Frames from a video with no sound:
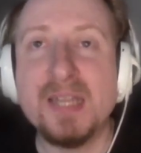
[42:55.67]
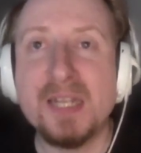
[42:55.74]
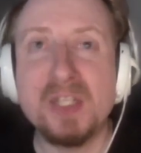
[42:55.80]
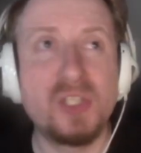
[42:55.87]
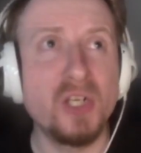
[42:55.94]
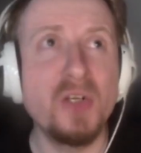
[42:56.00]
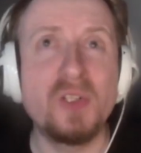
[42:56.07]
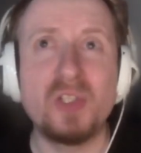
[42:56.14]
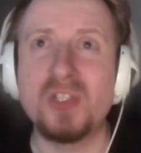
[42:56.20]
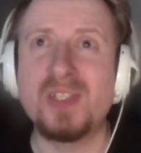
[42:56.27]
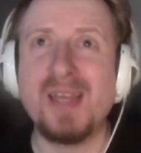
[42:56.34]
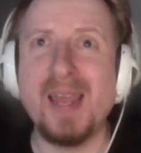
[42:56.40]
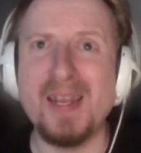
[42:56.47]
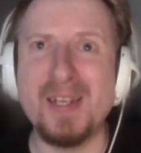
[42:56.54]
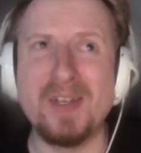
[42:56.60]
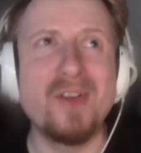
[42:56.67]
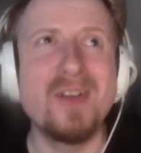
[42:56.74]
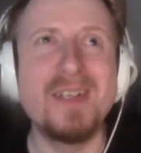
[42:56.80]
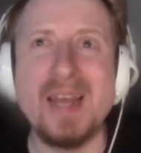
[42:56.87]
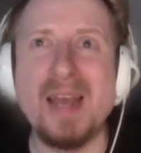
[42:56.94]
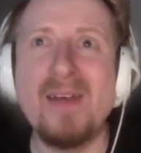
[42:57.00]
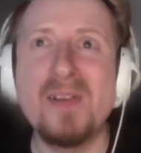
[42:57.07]
Like that dude just getting
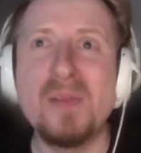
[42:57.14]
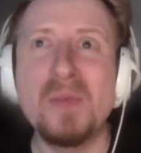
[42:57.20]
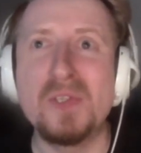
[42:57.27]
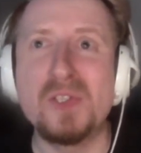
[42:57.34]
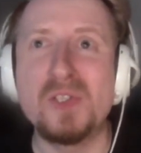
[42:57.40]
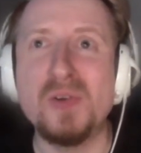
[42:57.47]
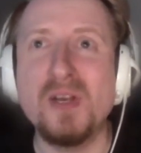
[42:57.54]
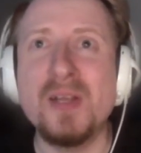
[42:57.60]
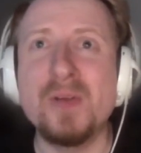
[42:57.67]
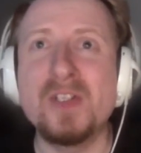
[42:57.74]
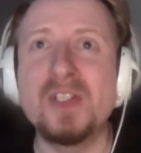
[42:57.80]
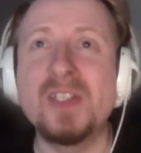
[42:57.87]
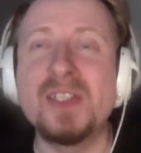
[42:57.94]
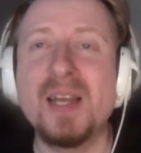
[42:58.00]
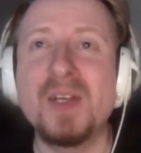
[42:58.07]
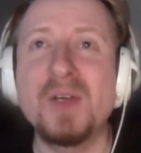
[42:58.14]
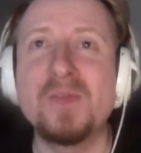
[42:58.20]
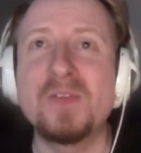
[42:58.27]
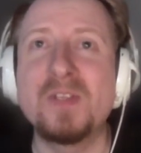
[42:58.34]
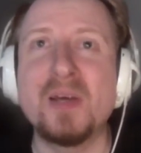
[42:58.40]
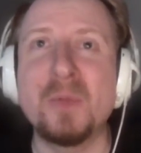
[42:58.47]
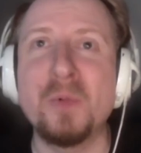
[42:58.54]
gunned down in the street when she's
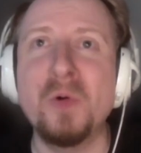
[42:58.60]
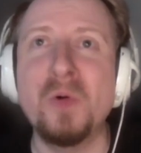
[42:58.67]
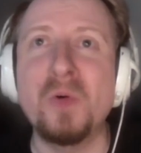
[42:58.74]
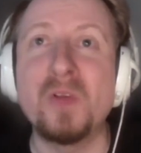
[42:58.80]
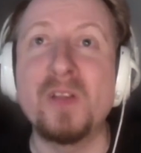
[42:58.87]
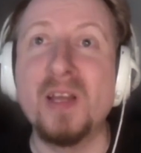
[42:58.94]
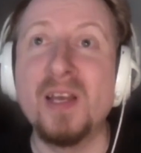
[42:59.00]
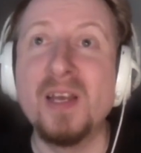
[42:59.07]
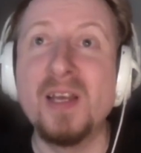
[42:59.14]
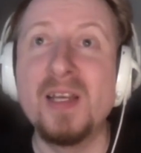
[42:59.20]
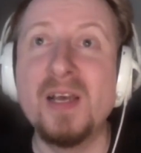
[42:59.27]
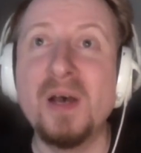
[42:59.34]
handcuffed to that wall.